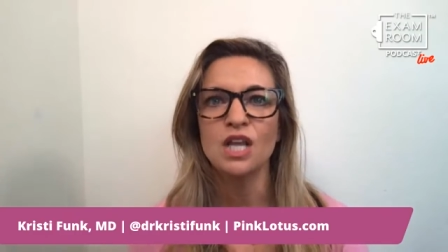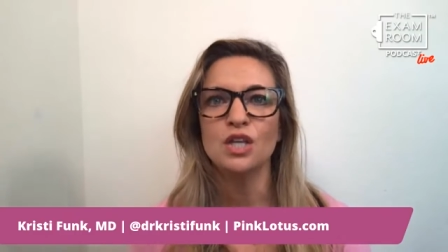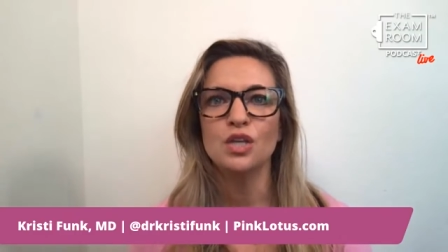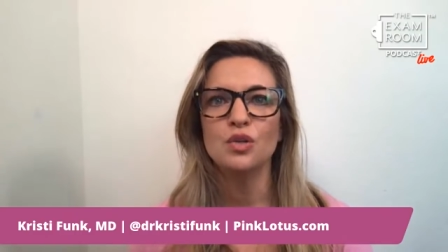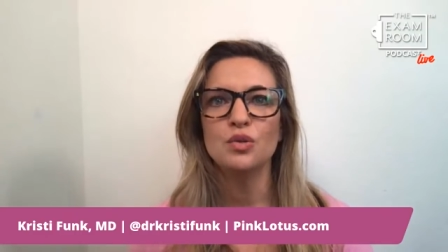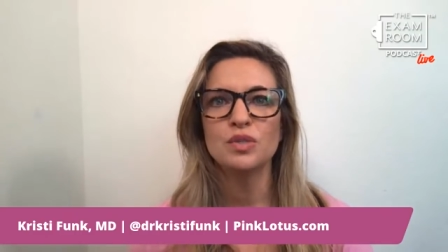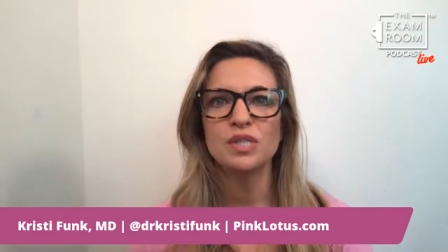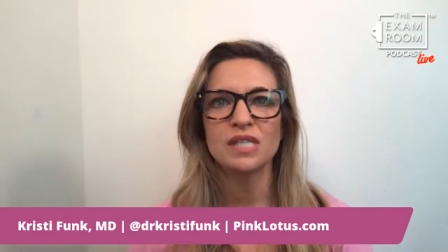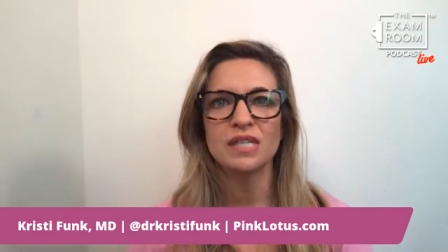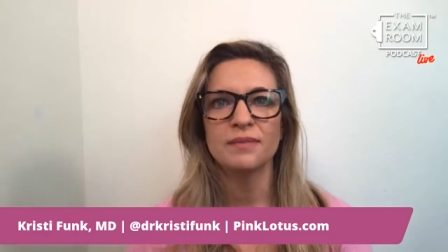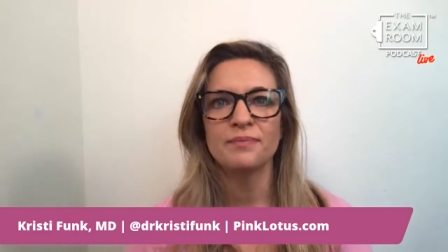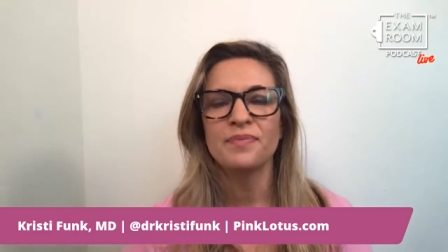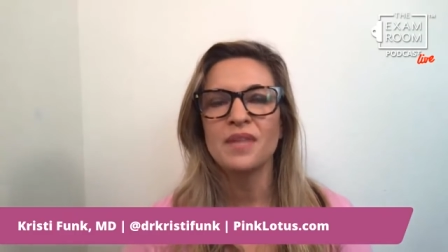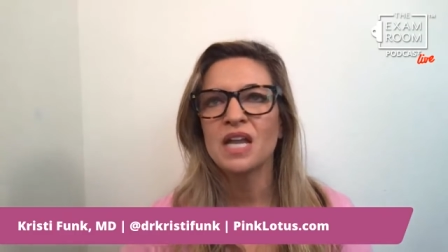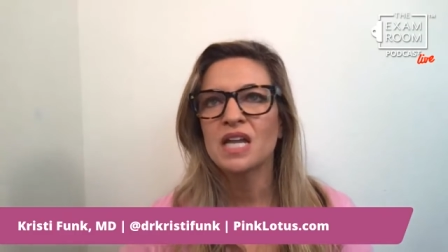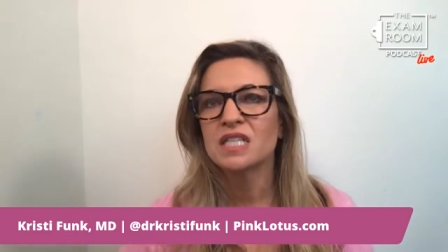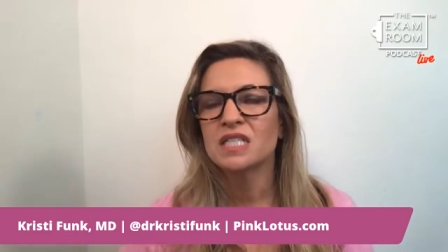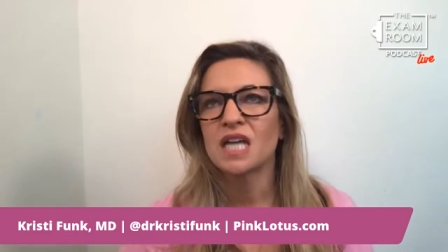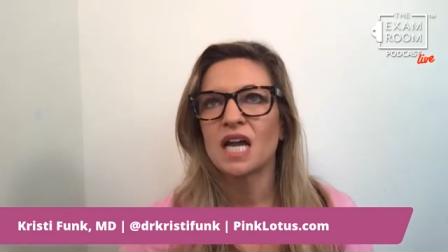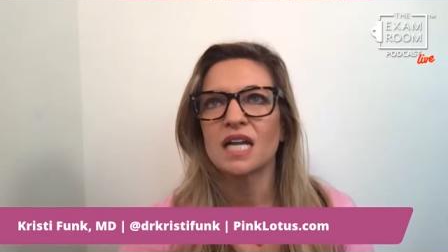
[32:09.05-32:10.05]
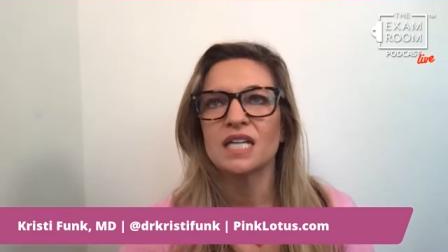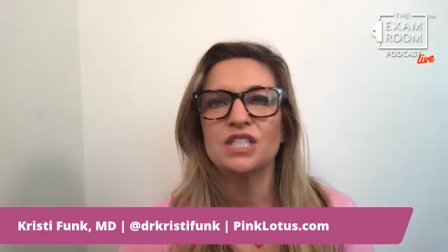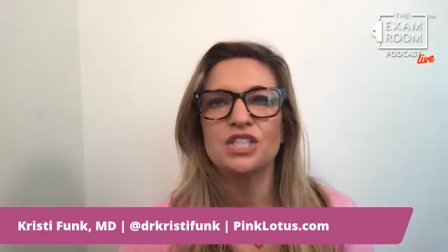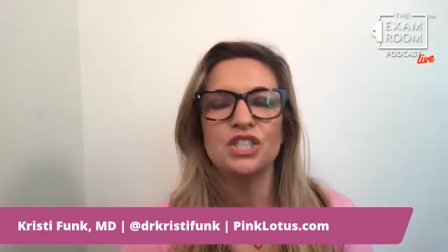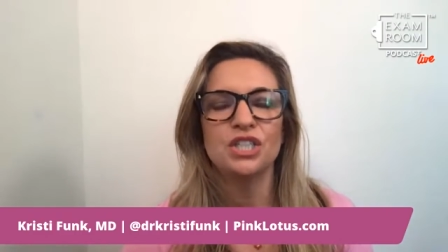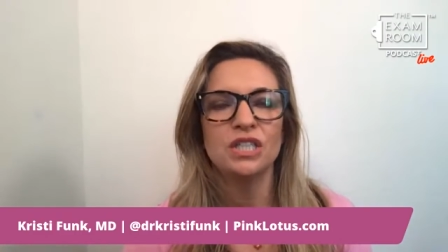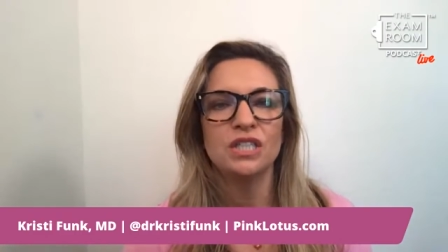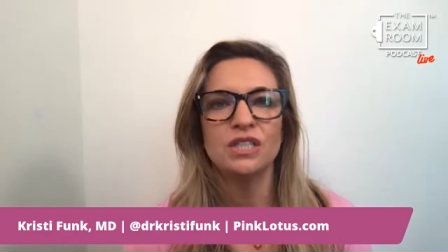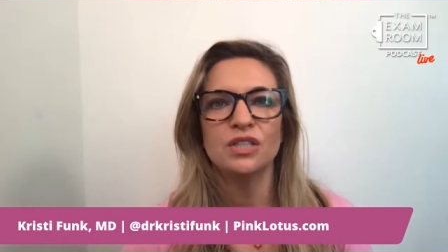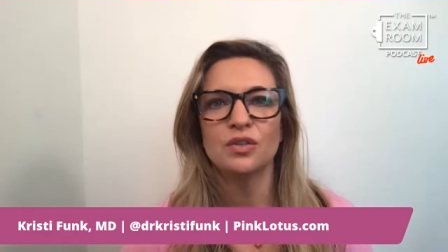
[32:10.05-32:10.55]
using Tai
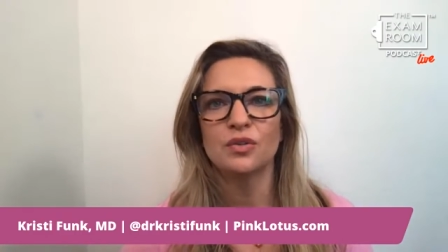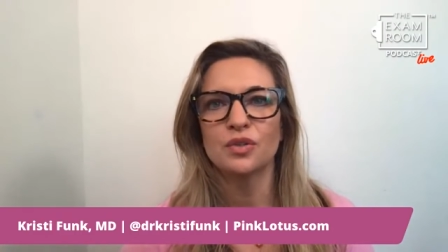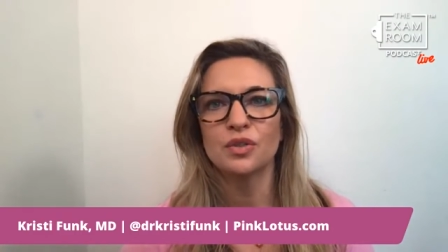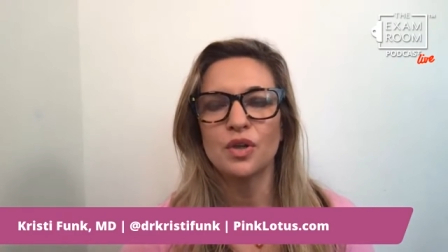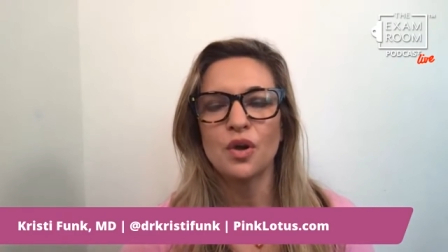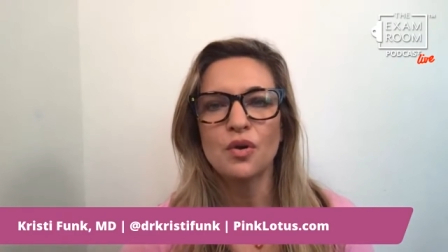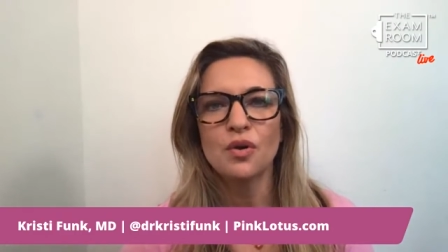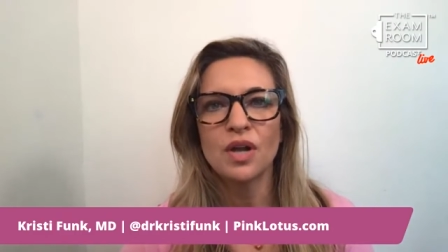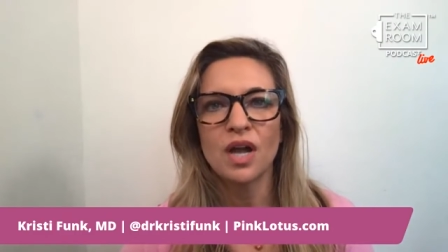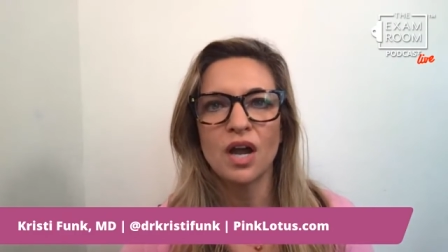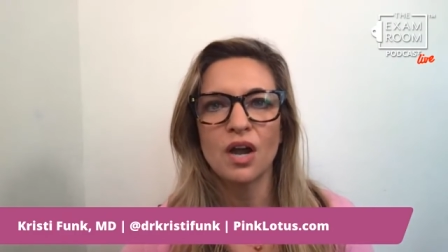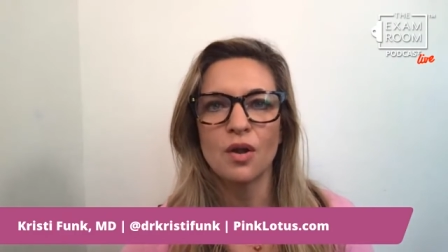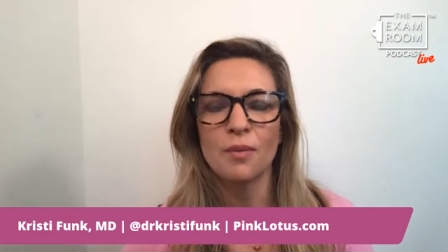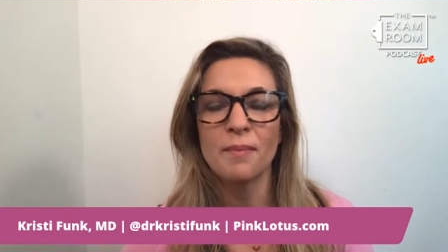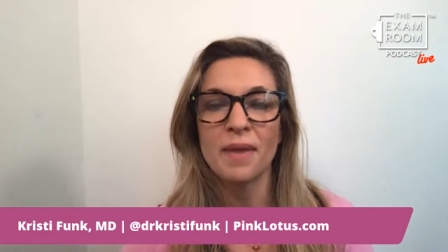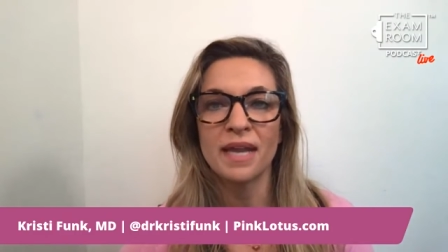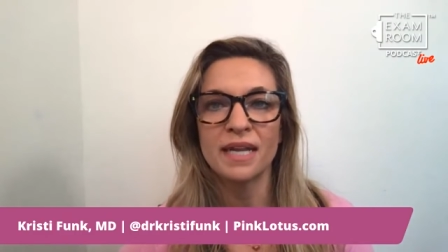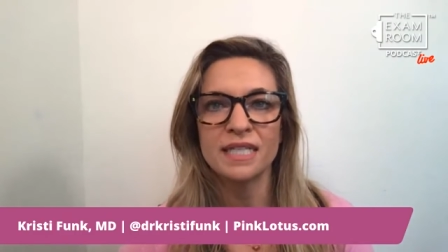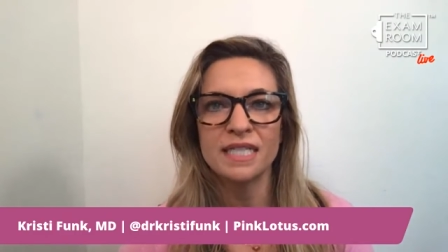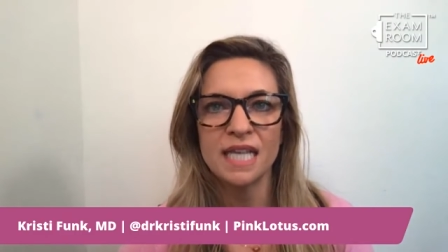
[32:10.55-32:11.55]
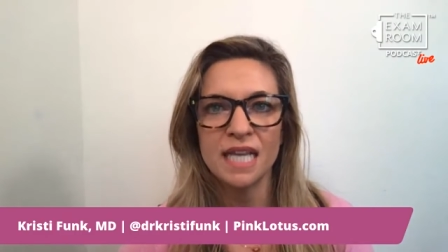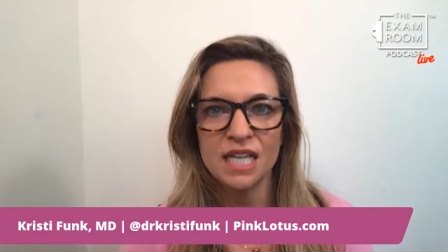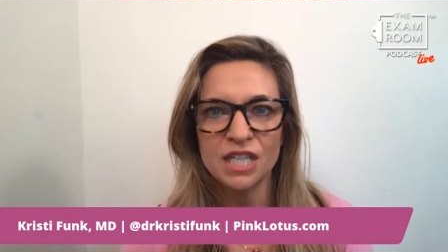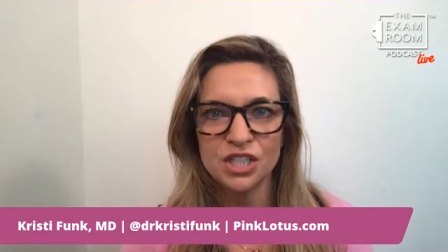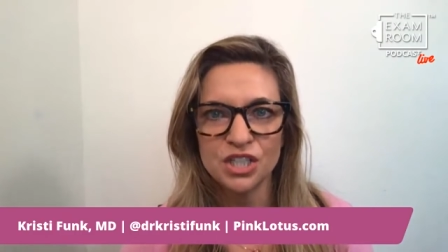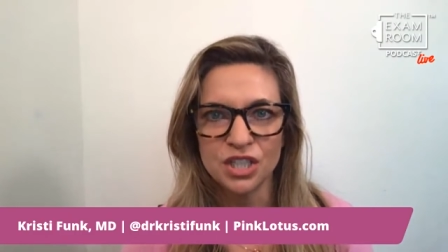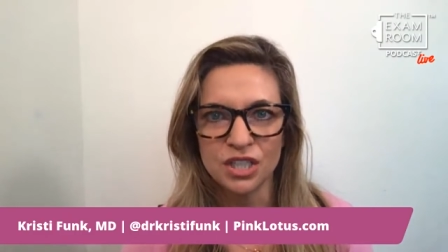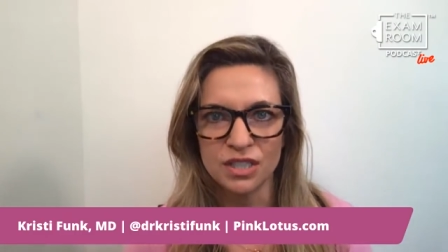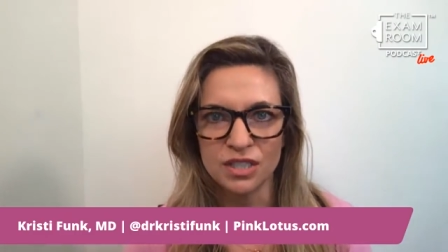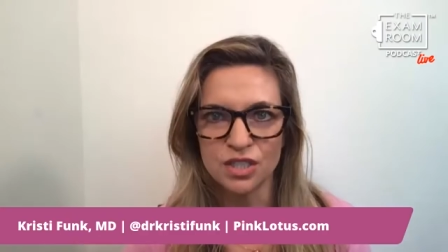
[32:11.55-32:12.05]
Chi or yoga or
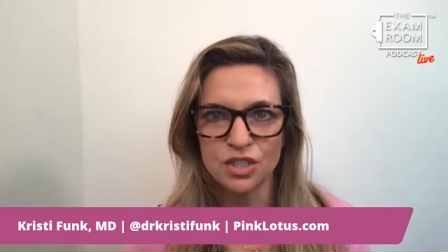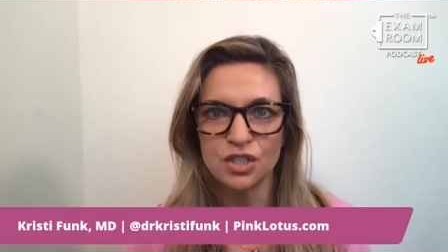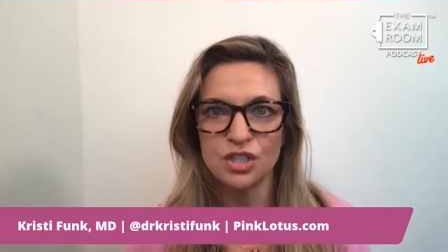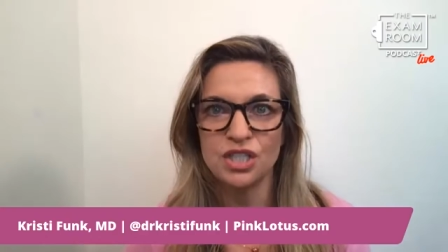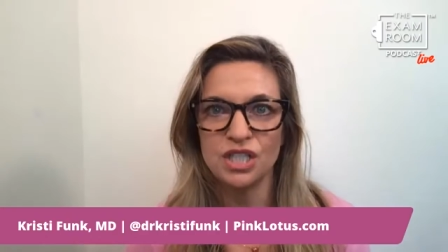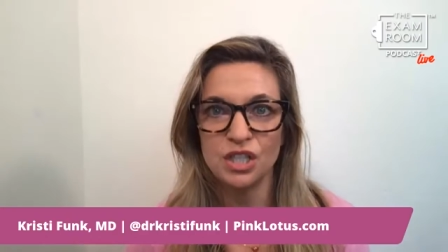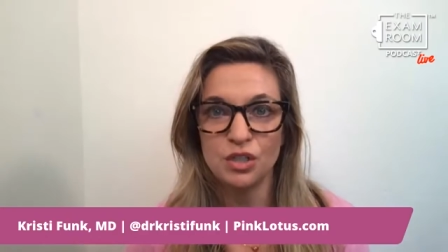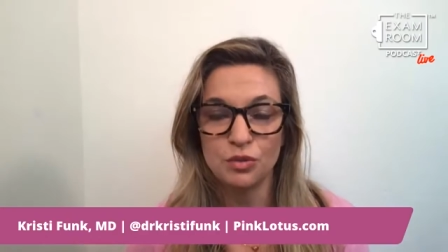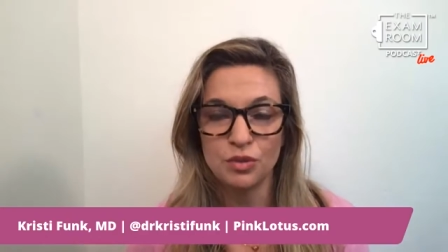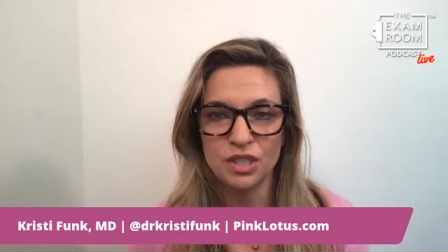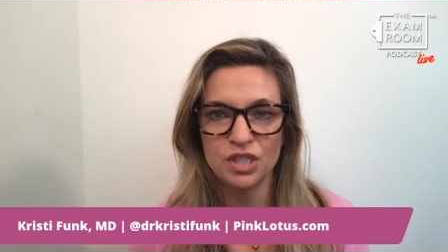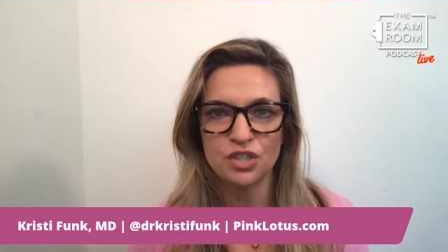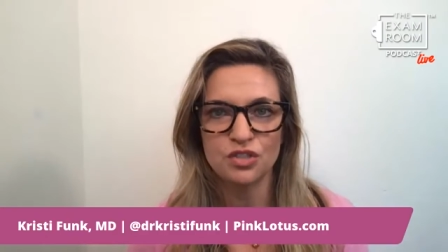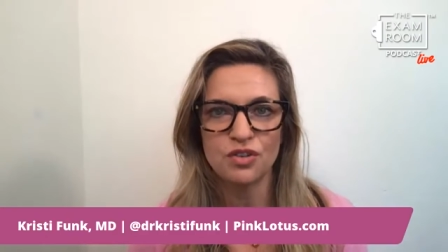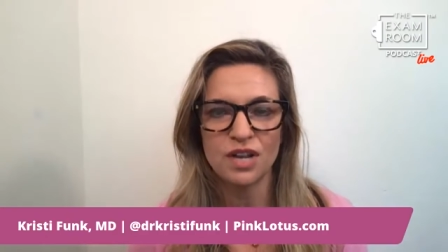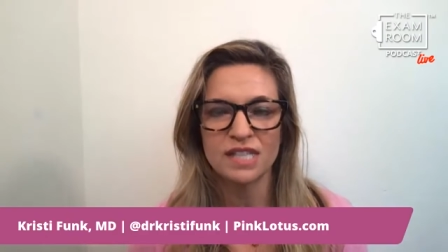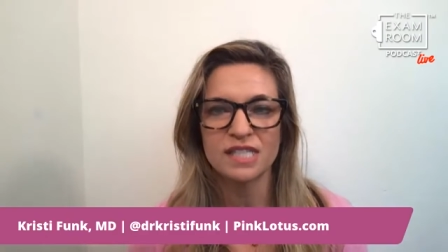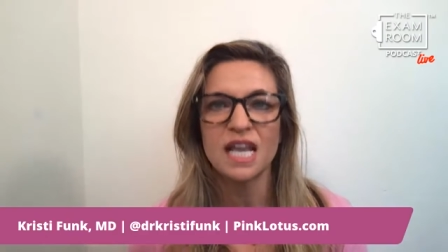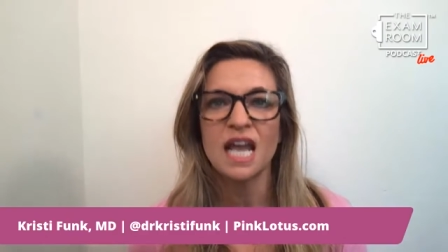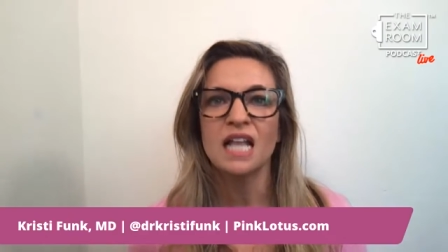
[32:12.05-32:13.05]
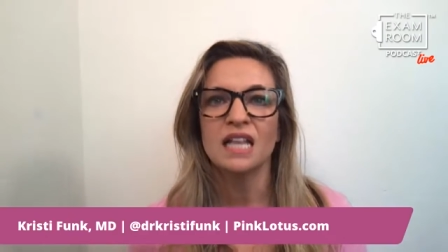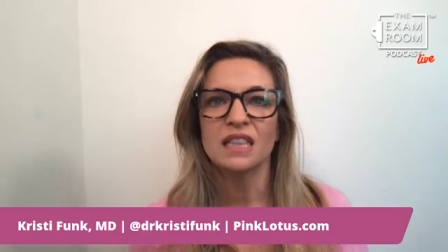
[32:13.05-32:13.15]
meditation to decrease stress